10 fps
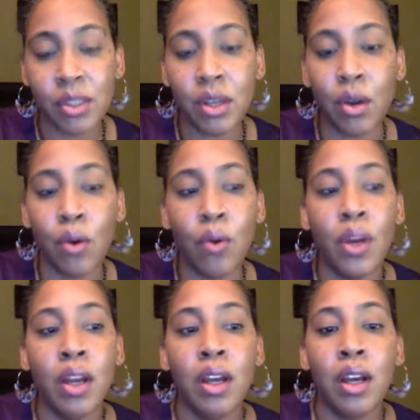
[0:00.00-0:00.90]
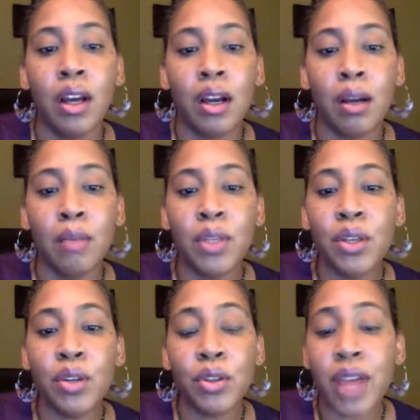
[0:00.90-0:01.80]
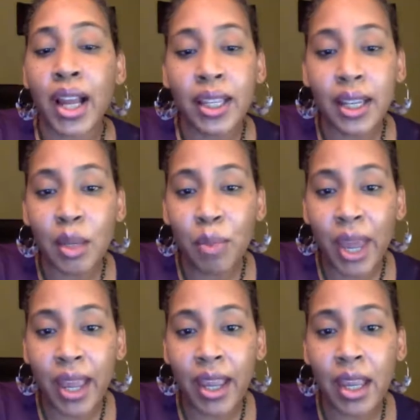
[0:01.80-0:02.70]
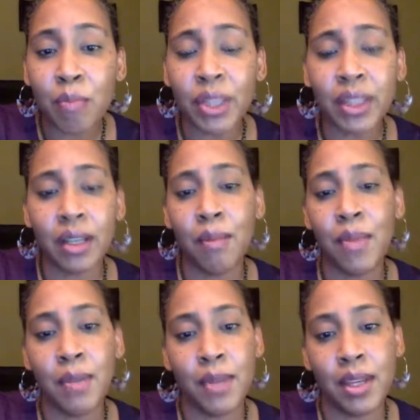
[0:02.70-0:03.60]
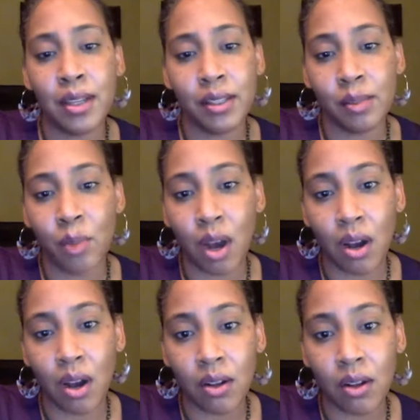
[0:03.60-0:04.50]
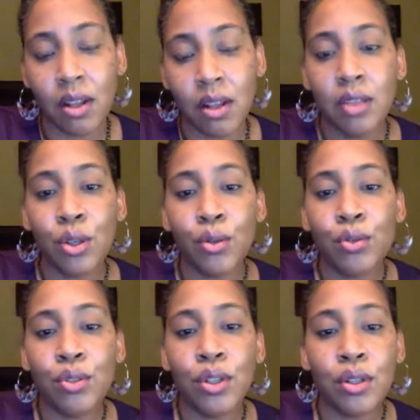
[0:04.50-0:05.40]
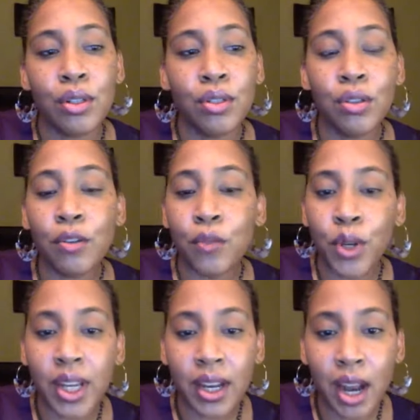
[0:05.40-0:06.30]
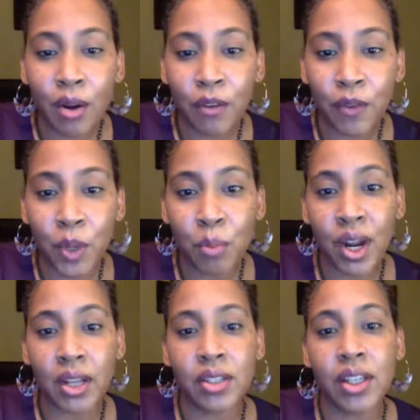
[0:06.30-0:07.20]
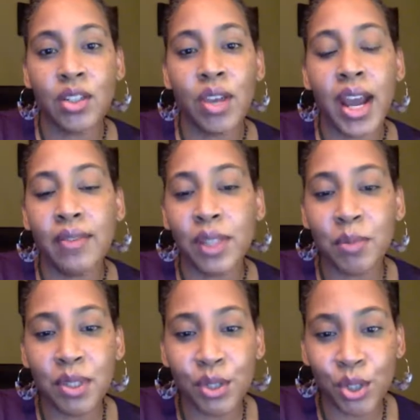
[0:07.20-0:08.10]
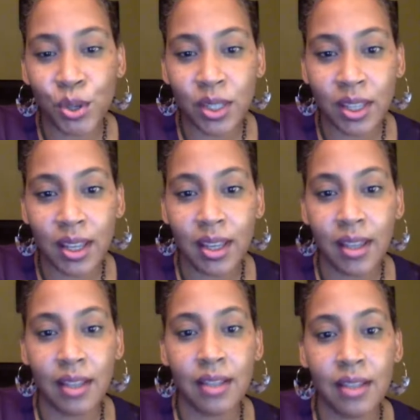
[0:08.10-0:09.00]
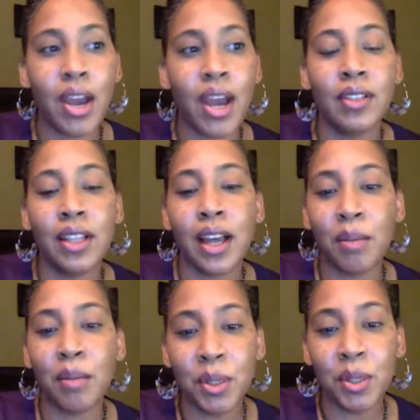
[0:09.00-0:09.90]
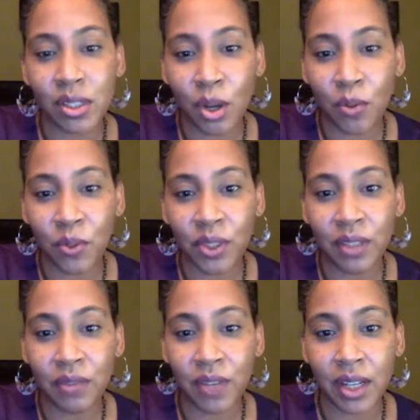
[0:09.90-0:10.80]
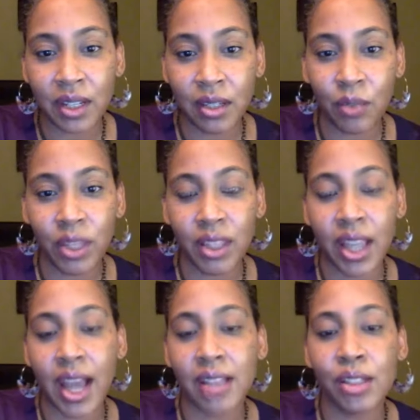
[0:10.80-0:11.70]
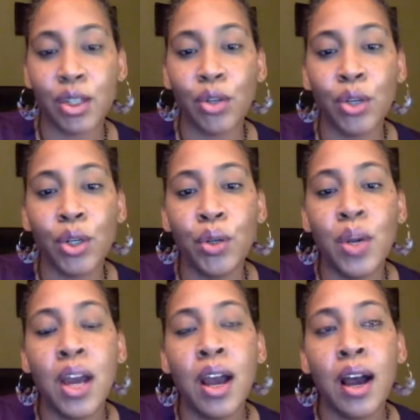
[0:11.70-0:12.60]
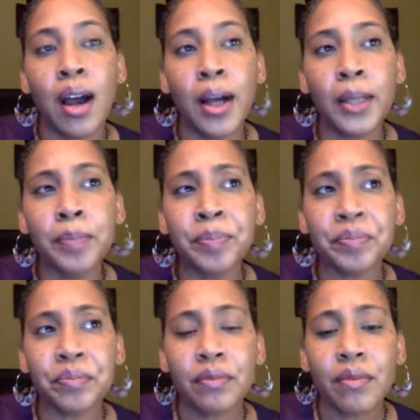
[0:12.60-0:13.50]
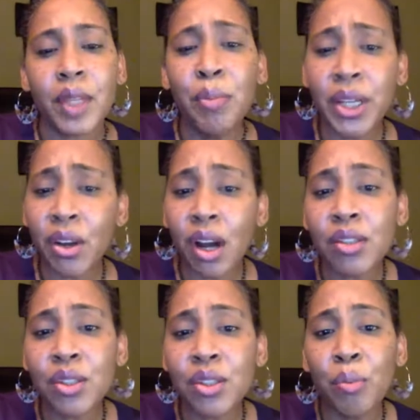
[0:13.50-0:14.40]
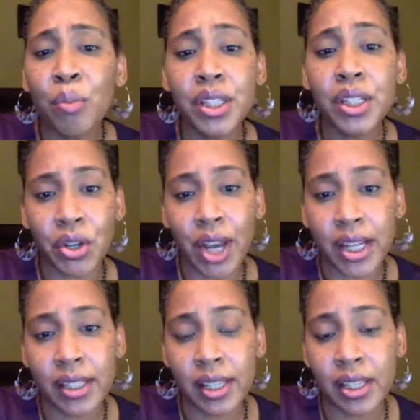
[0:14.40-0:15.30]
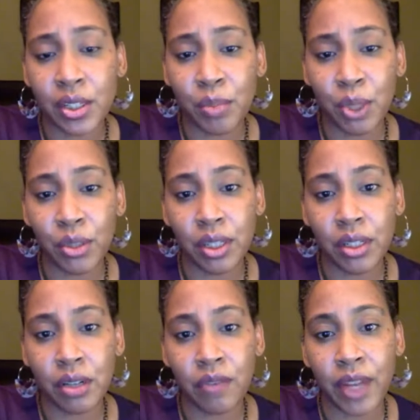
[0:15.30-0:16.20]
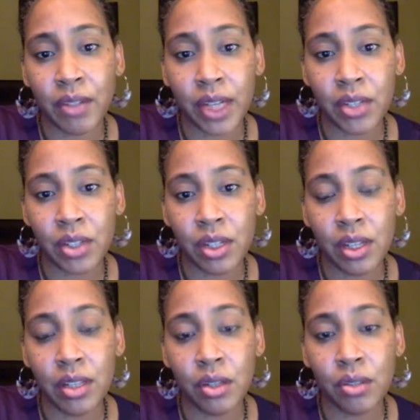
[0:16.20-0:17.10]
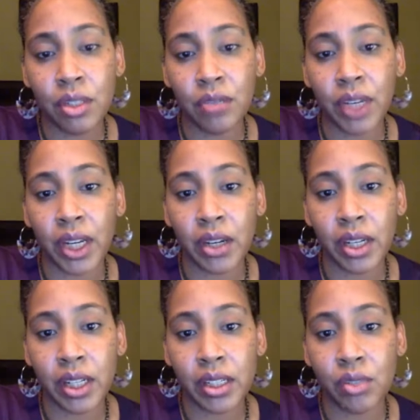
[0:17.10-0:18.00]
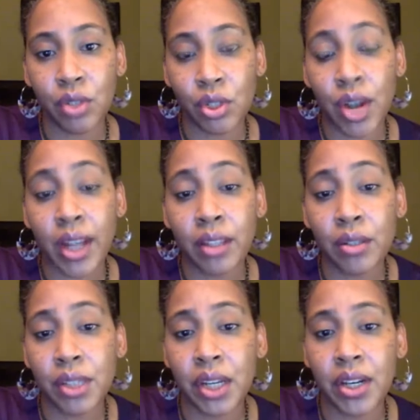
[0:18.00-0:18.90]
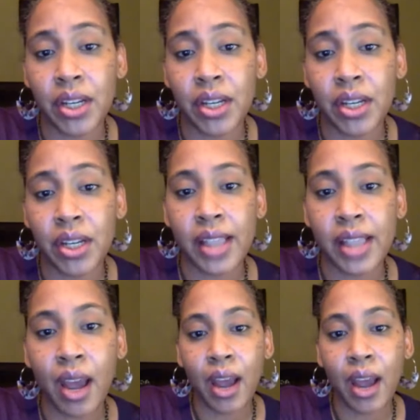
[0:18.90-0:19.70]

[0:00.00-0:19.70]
So, you're not getting paid, but the commitment is small. So, you do a 40-hour film project, you have something to show at the end, you have a lot of memories, hopefully fun with the cast and crew. But you're also building your credits and just building your foundation in those different areas or trying those areas out.